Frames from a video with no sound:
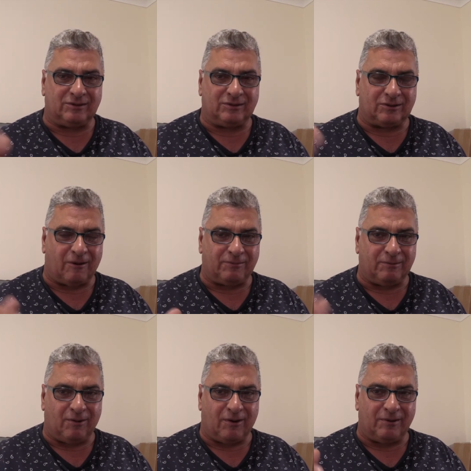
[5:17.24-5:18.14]
top to
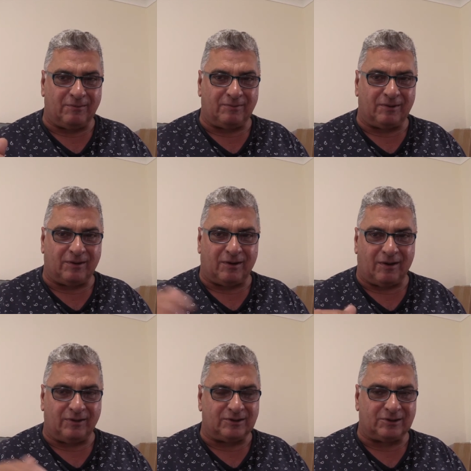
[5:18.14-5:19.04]
bottom
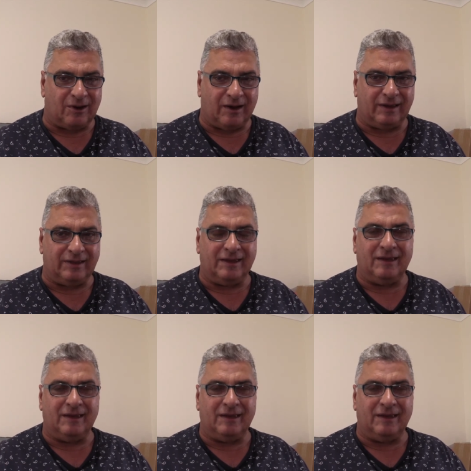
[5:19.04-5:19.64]
on the side,